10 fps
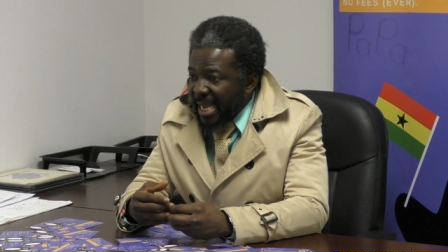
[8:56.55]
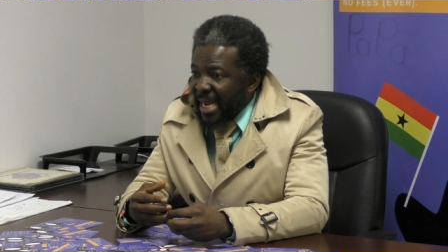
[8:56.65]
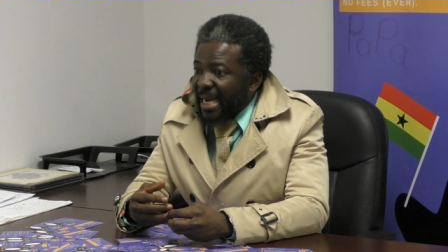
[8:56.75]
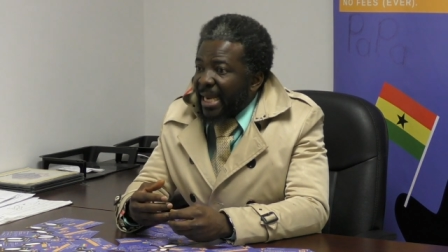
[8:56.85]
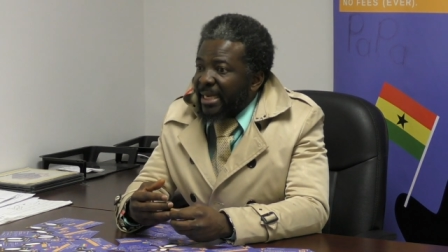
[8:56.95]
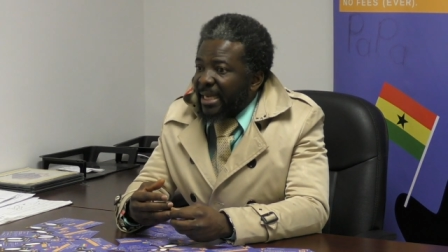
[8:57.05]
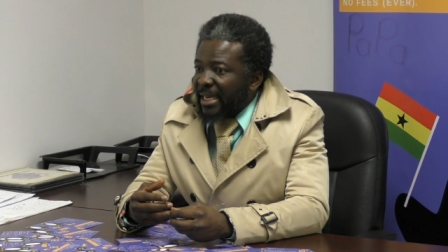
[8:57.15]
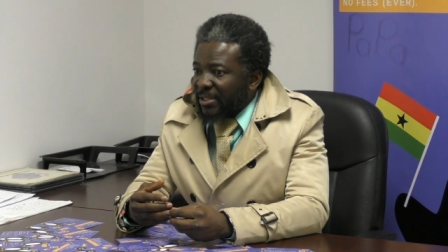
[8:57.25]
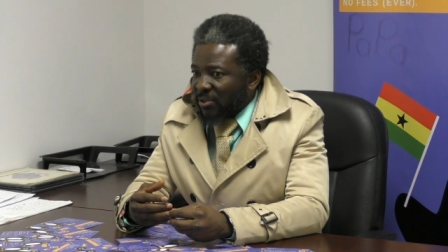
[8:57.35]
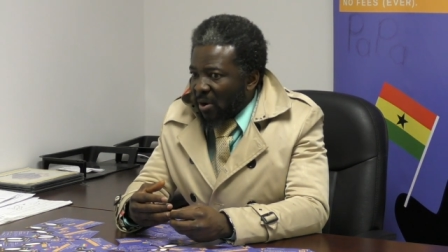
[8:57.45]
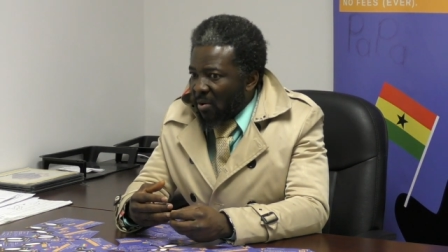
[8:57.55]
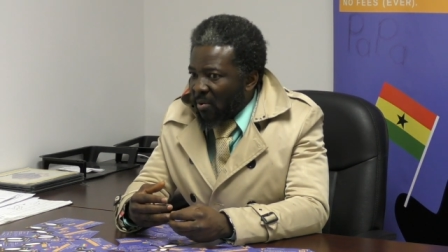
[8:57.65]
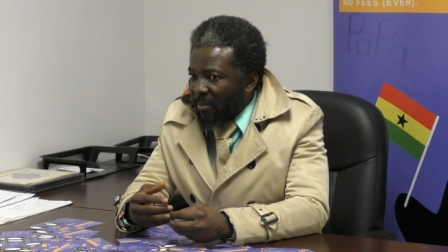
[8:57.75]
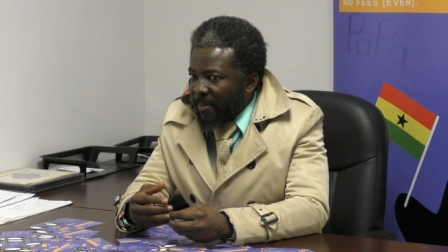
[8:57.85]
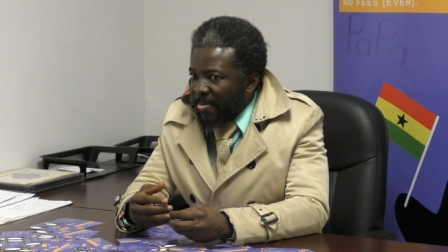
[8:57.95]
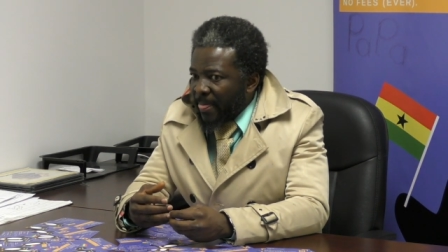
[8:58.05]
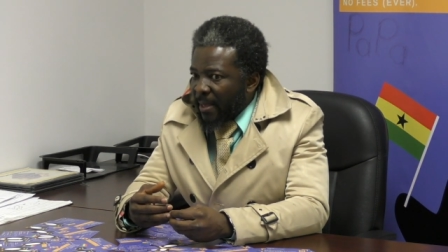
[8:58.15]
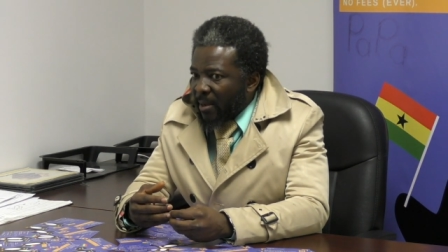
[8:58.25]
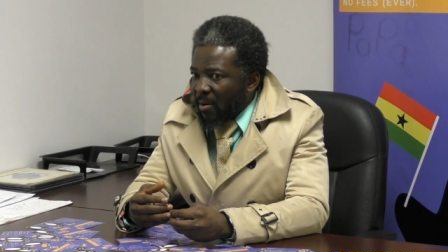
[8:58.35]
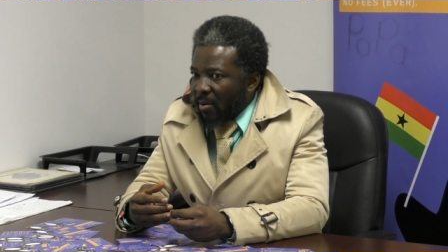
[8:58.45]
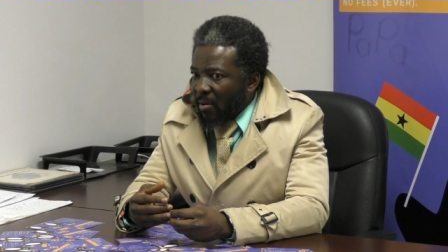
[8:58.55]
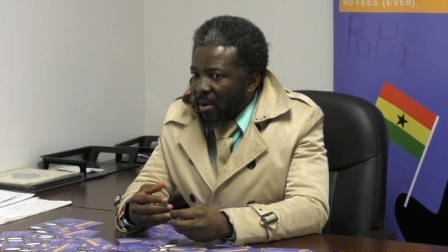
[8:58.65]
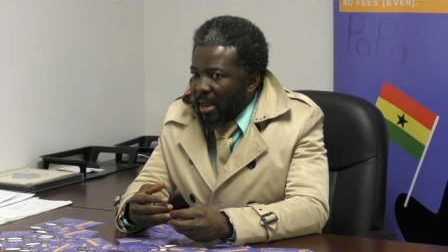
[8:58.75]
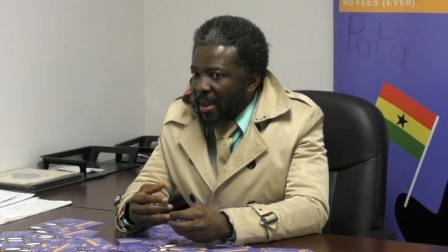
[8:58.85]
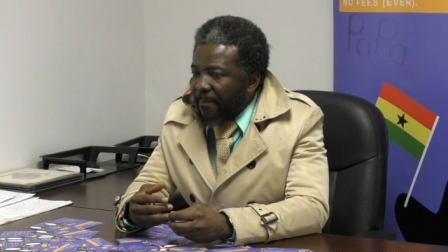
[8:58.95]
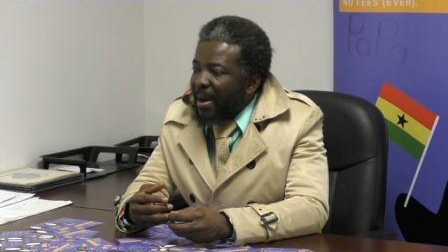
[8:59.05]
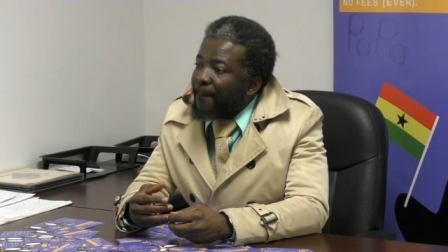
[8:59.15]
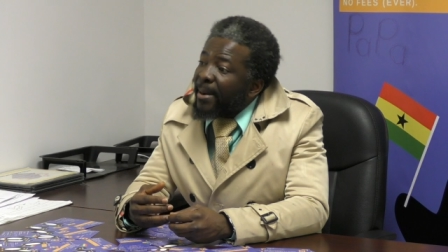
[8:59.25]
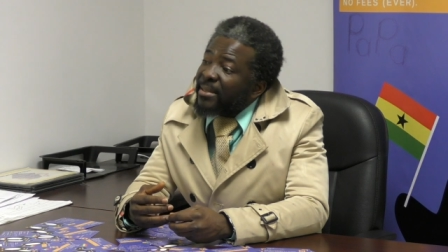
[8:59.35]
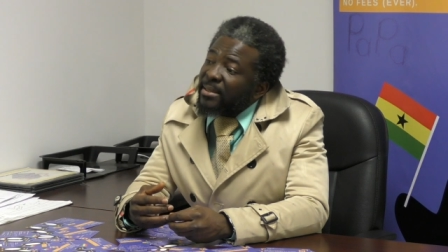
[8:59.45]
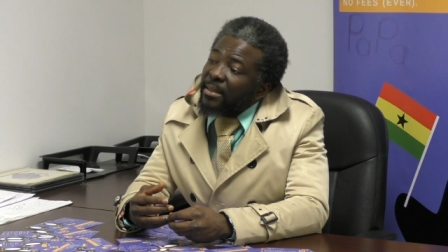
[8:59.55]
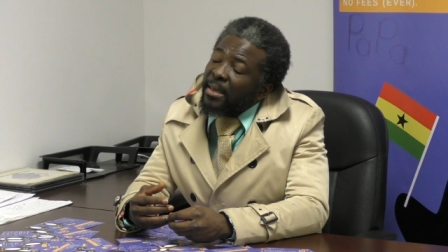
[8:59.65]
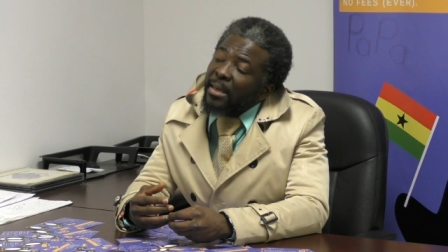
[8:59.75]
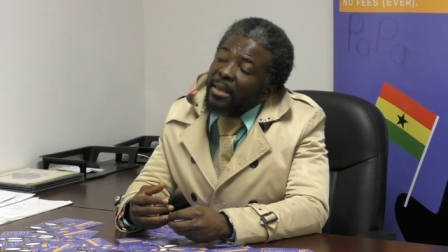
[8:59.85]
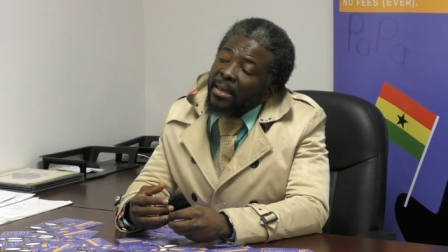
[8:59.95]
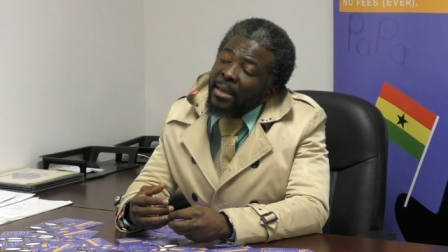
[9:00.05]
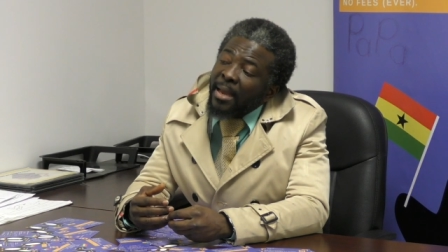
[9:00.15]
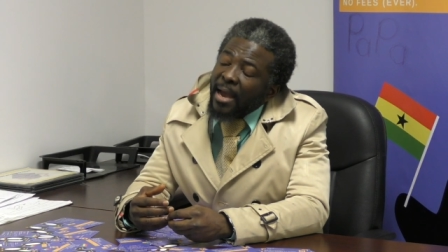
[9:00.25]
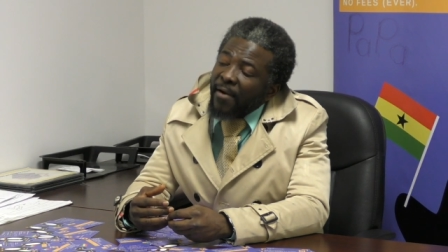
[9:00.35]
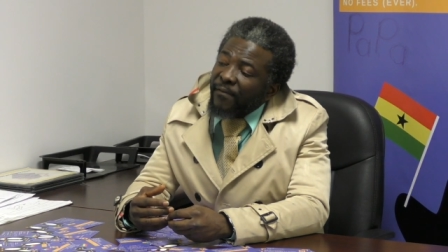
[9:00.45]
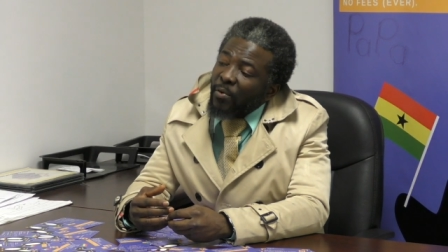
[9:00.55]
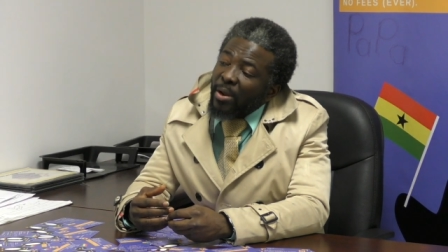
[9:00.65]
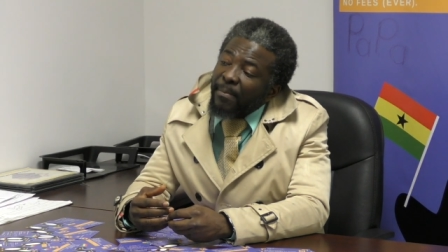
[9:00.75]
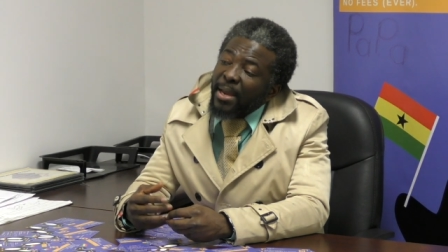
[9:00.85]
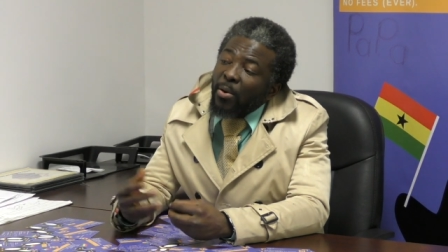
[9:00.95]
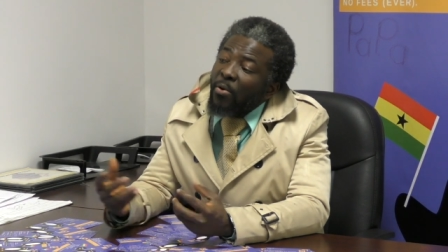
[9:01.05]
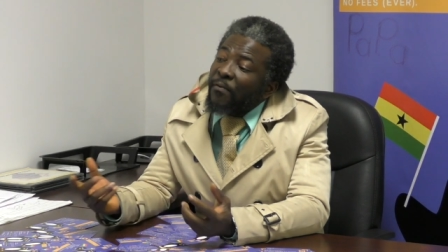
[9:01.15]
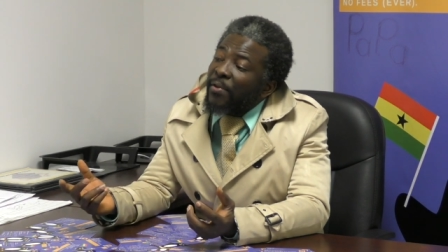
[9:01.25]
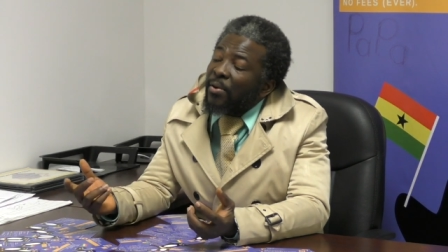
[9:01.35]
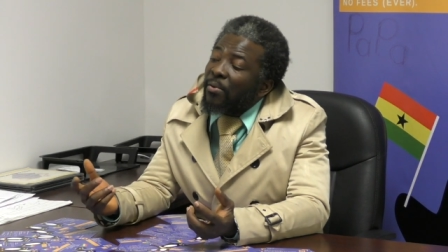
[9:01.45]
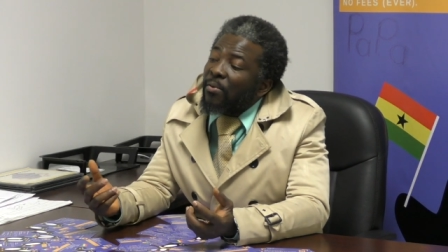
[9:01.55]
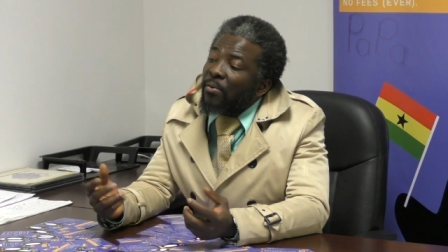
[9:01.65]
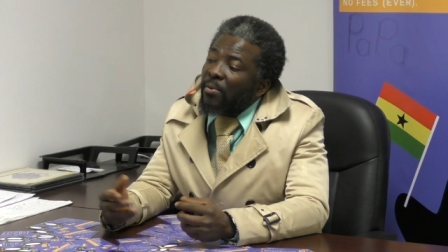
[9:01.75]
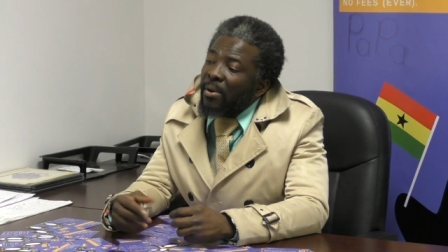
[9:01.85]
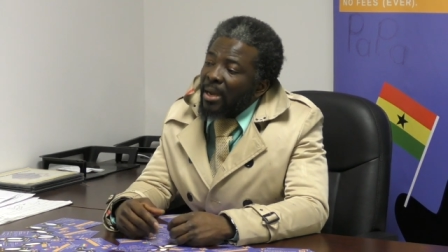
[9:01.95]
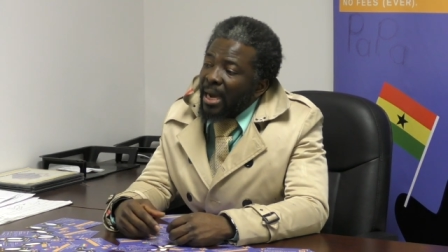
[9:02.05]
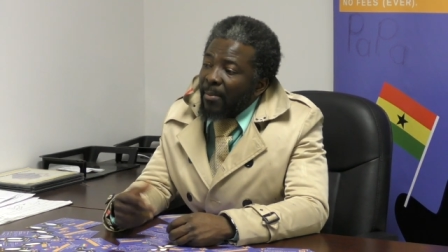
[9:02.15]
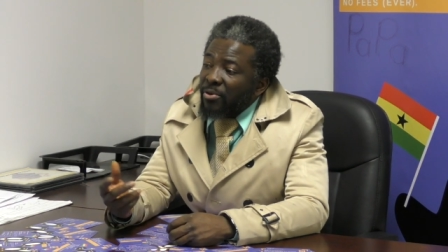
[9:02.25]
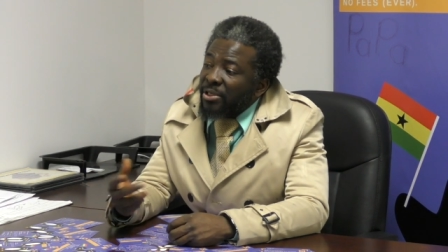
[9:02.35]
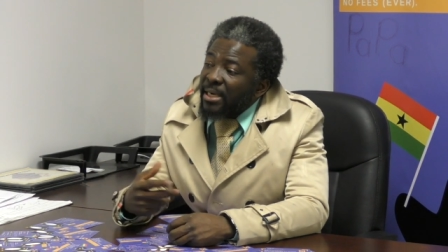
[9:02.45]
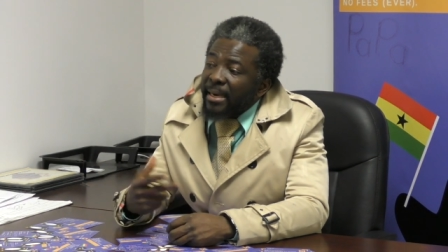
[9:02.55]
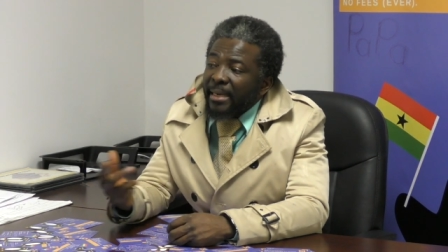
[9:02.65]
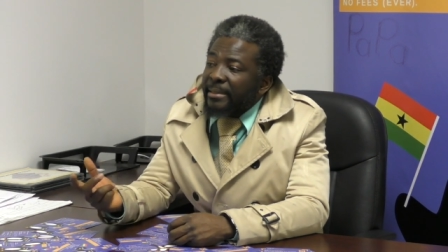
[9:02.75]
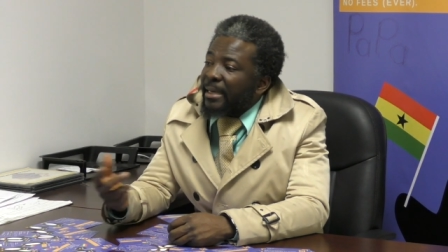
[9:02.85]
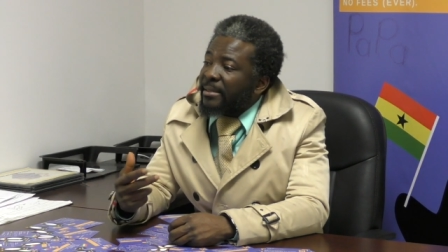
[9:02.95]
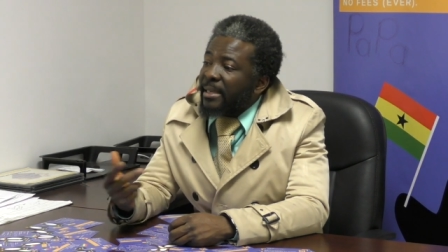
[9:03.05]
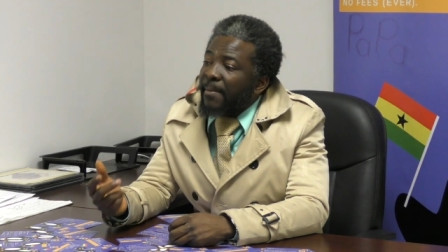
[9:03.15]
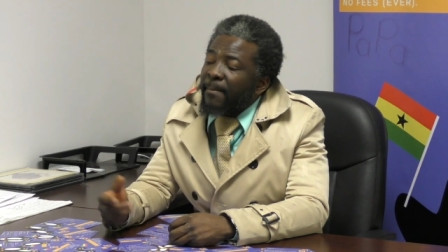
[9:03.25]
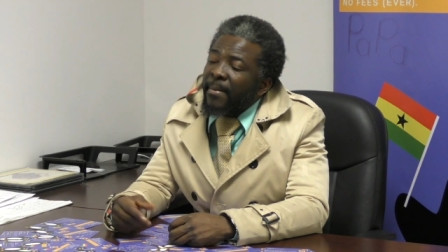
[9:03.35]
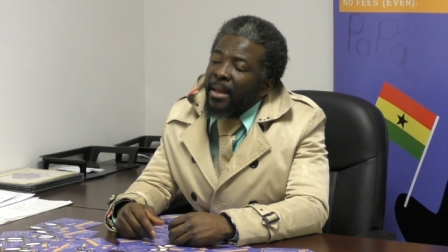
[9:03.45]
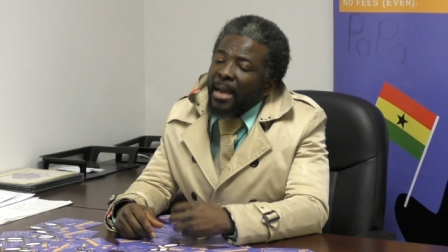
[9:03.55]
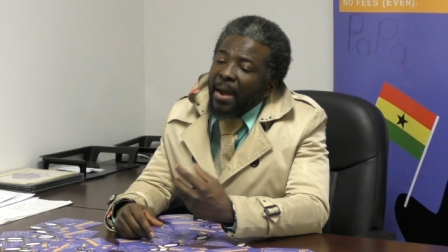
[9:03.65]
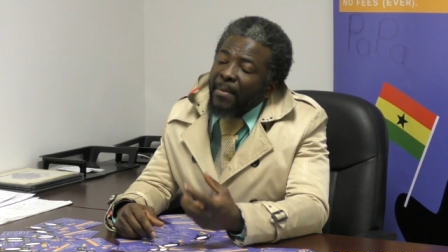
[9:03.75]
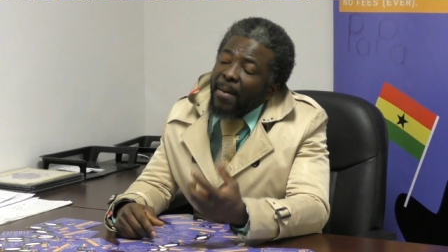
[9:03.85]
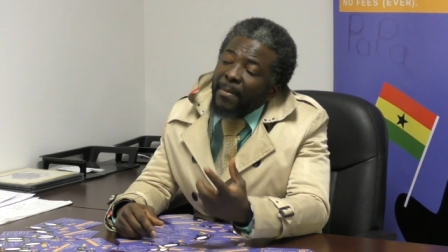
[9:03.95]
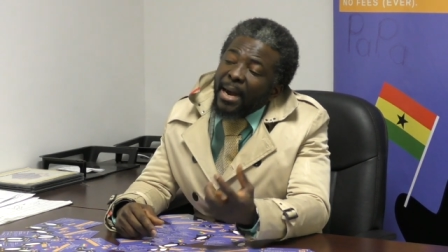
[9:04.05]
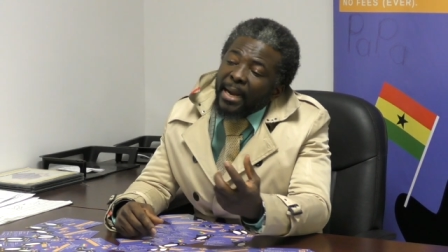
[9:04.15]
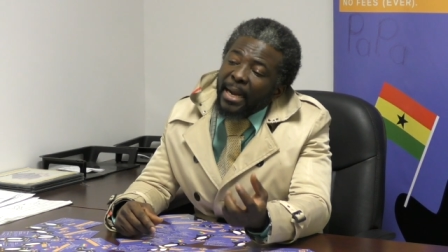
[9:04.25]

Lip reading: and I did a song called Papa Shee, I feel we make feel Bruchin Kratasem, Amama